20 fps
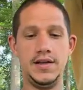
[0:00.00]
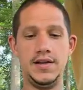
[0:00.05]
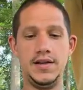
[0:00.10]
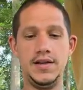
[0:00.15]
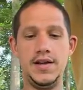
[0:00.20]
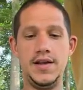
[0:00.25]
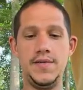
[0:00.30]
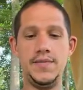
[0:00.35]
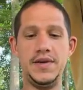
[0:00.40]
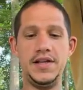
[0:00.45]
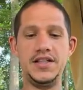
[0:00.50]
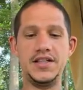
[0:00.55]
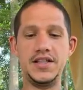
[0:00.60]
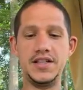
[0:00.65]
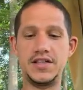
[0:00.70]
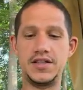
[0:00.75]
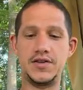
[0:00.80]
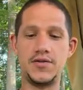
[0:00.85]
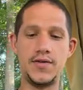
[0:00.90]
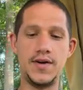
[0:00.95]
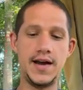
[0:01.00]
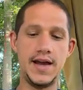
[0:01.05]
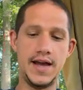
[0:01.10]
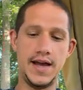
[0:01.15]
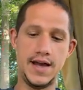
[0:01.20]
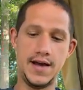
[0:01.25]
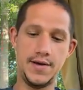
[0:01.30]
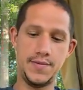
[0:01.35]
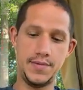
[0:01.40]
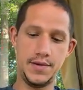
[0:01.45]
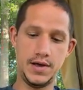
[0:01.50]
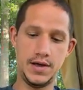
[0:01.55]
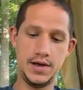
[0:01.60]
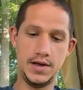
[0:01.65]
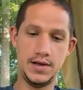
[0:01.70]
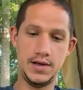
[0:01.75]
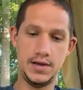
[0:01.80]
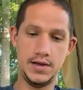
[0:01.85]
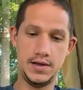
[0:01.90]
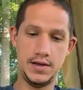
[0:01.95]
Let me just grab
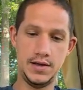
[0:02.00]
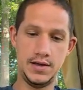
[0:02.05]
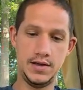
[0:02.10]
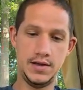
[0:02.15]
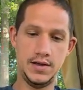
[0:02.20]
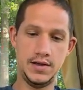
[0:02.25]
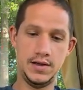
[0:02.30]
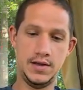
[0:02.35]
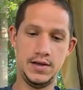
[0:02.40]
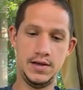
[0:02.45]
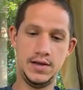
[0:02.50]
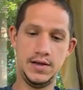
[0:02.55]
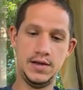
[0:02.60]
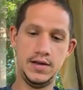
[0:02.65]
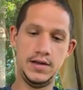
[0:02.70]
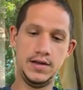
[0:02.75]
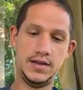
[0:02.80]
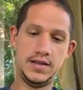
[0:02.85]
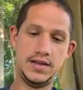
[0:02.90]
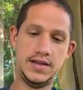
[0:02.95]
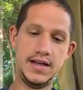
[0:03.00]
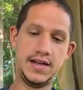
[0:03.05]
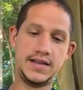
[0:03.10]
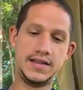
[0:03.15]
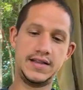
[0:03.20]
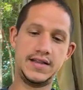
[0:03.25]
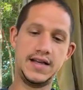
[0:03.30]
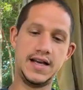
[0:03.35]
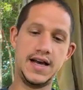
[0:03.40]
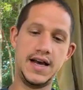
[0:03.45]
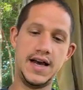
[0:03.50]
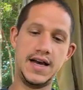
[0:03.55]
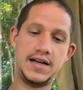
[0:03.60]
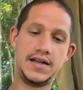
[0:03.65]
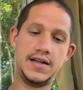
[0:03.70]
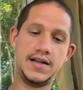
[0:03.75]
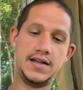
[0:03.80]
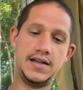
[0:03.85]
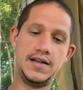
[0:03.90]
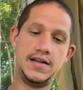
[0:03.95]
TikTok.
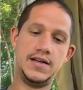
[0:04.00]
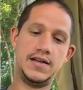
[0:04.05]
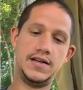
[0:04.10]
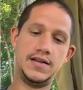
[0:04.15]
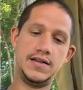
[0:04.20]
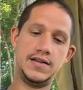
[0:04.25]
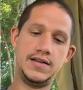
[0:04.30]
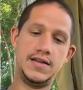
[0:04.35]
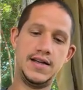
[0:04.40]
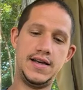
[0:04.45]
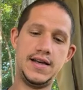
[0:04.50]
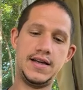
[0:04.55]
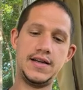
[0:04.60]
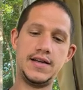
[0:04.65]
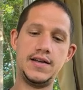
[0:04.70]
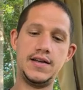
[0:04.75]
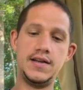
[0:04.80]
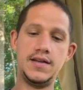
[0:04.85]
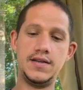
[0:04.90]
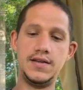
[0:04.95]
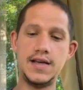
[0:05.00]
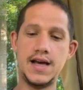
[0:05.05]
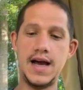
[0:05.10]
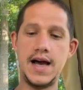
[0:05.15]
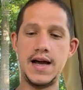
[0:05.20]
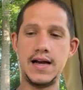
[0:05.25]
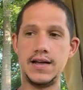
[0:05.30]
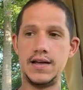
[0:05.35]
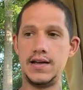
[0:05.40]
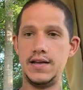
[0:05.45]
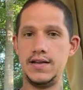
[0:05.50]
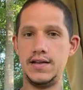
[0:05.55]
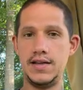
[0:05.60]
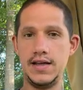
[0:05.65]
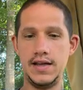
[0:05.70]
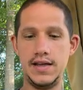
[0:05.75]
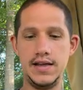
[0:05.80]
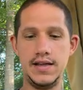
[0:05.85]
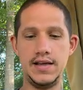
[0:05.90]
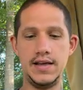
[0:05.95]
Tick tock.
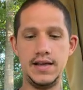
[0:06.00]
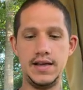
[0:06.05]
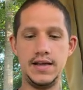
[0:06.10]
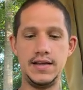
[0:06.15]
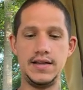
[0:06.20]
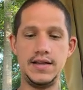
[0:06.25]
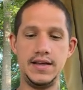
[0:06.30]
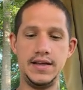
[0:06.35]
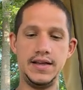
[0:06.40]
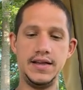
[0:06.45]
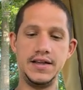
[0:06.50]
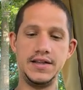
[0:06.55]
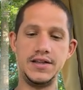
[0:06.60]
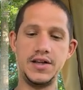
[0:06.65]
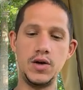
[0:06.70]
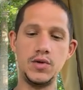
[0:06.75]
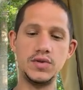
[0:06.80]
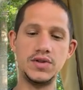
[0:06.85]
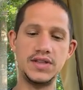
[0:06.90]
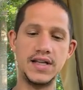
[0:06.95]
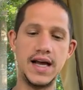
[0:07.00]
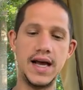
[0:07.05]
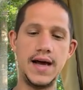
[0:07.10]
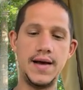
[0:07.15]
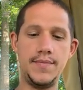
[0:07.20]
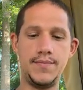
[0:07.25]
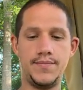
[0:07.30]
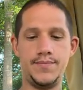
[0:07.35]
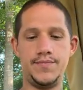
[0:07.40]
Diggy, diggy, diggy. You don't stop.